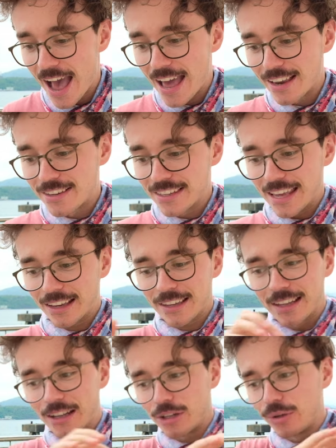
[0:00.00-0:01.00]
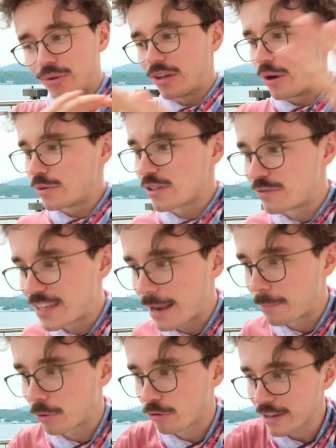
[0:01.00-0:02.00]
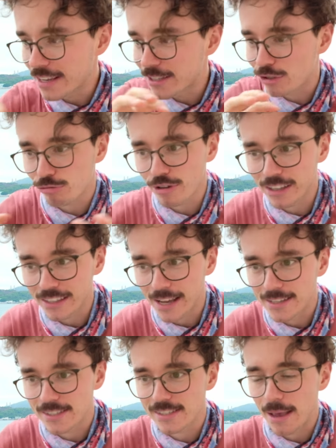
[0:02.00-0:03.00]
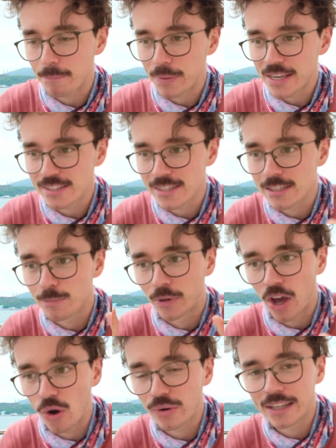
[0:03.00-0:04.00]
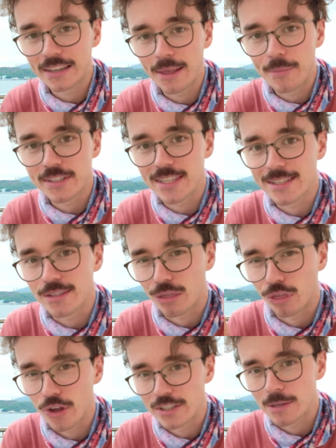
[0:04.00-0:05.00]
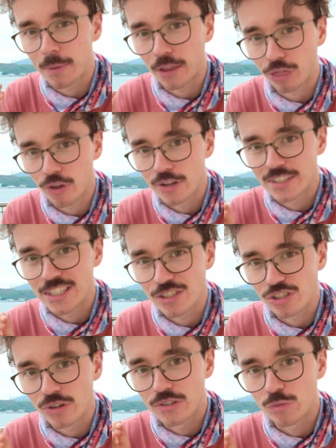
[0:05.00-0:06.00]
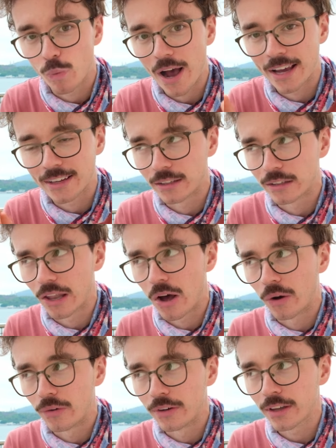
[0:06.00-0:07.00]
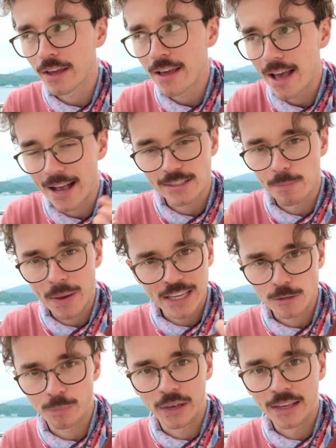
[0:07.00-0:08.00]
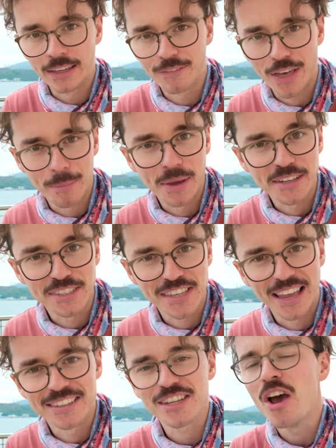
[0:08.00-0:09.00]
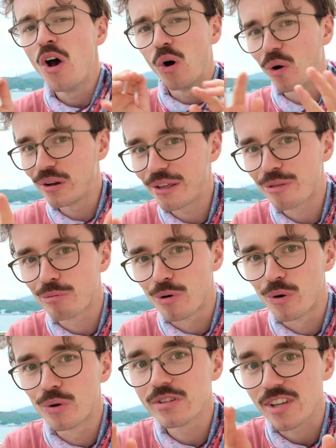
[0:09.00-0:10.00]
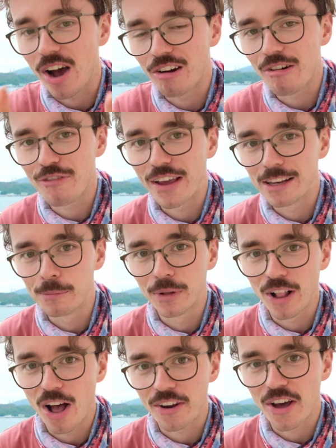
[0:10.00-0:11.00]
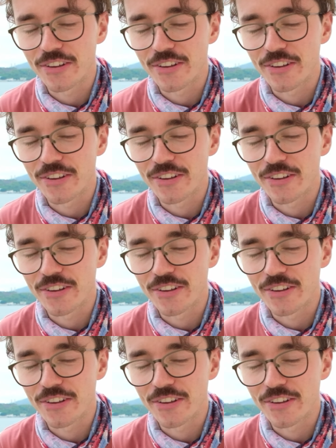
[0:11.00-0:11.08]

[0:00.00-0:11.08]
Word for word: and it can include loads of dead Marines, really nice set pieces, but only limited to thirty by thirty studs wide and long as a base plate, if that makes sense. All of the rules are available on our